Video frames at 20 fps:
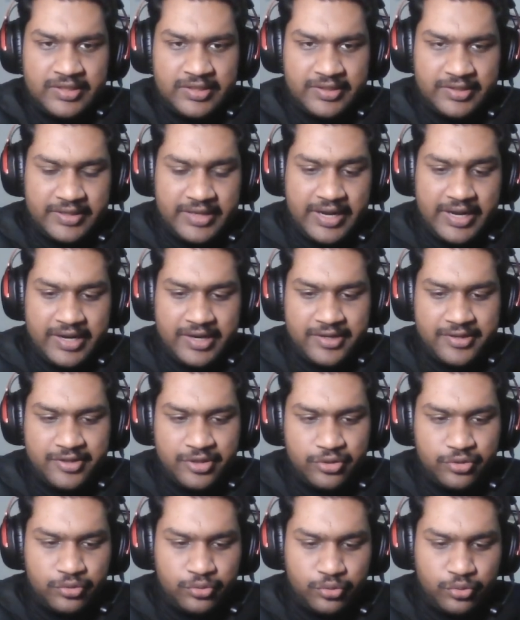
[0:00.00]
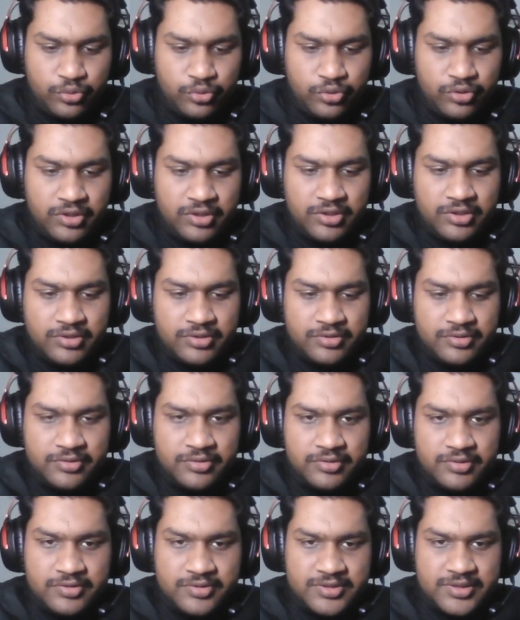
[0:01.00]
get owner
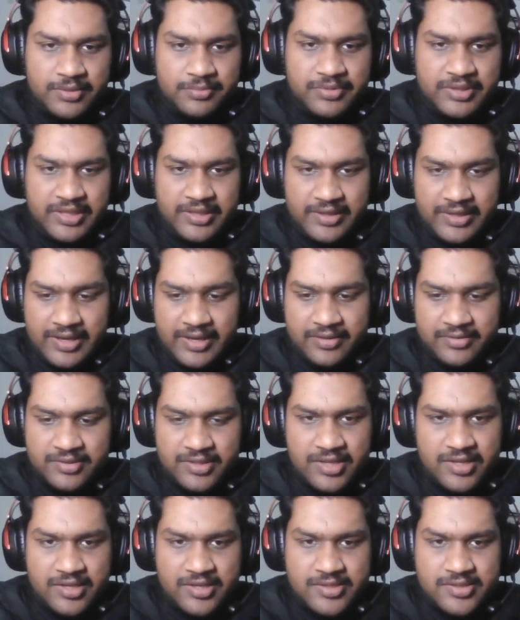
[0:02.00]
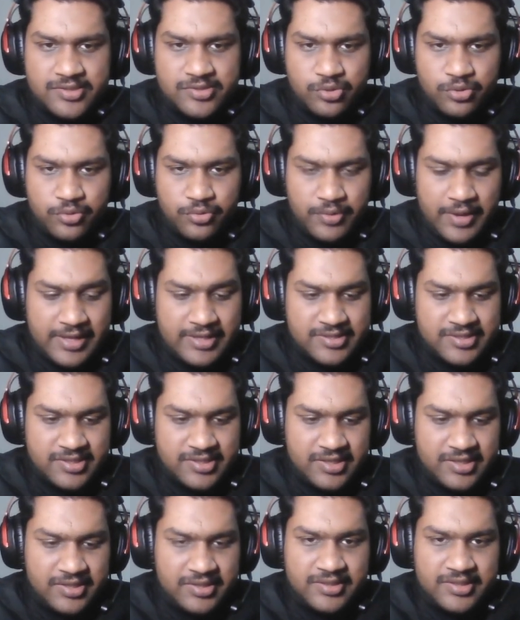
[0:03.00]
something like this, so I'll
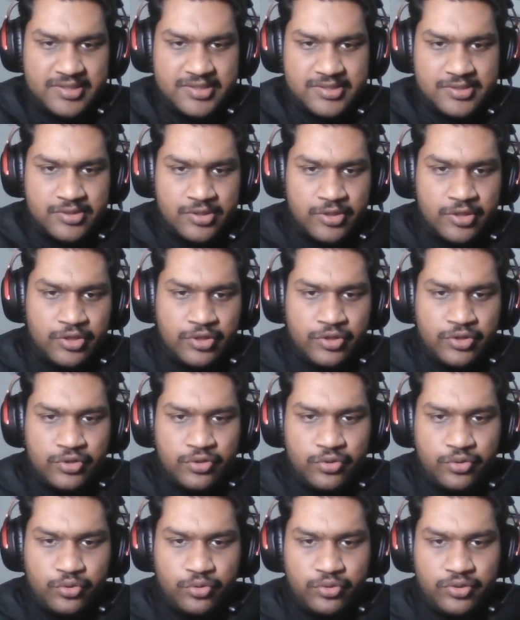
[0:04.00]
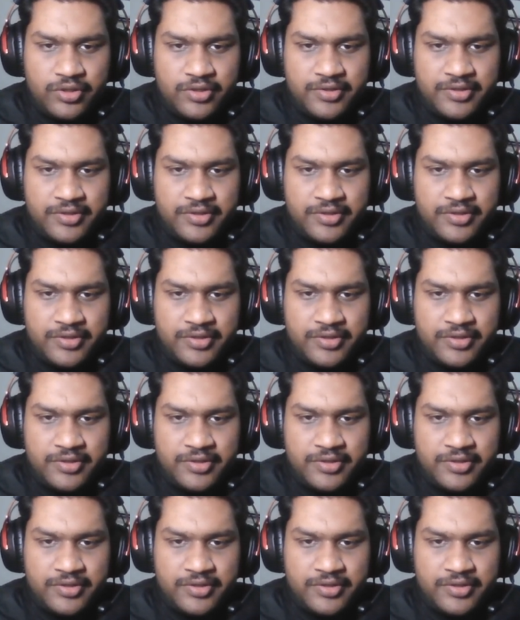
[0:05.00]
say this owner